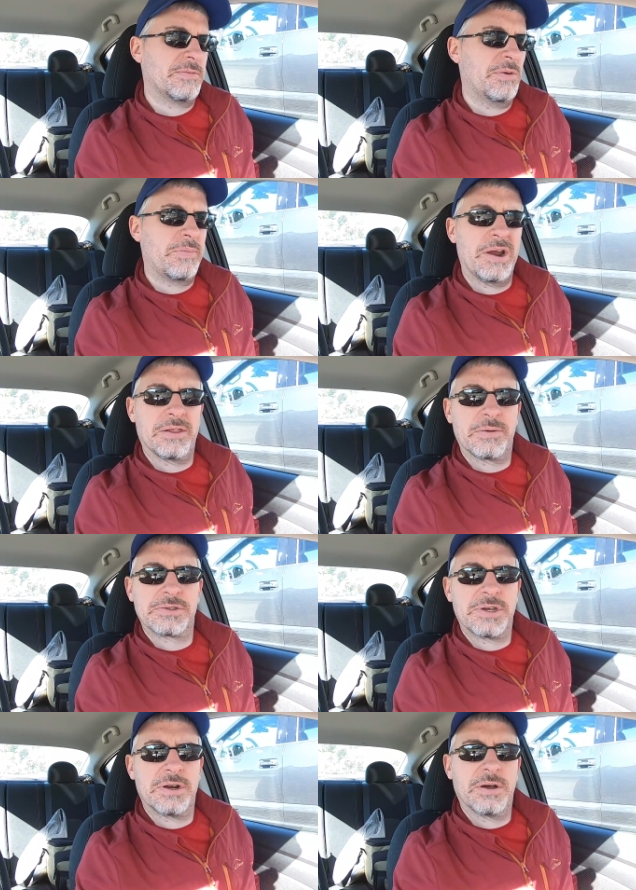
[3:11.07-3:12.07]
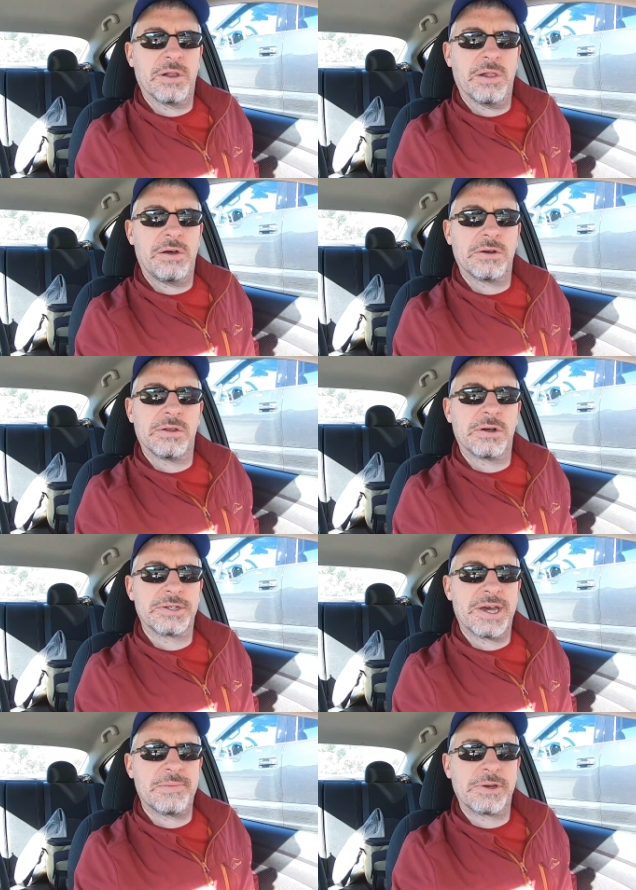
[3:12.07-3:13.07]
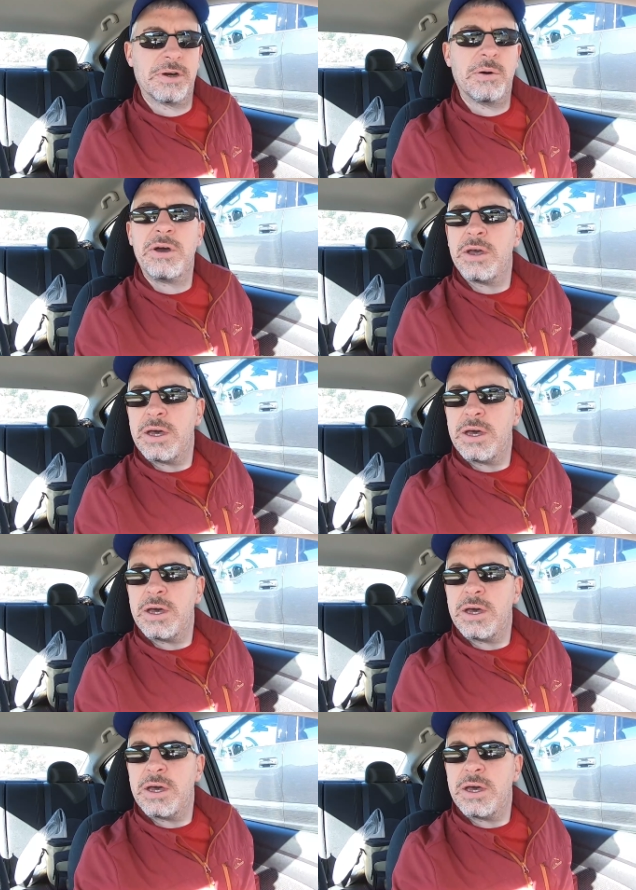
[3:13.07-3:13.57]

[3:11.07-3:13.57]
Simone apparently was there a long time ago.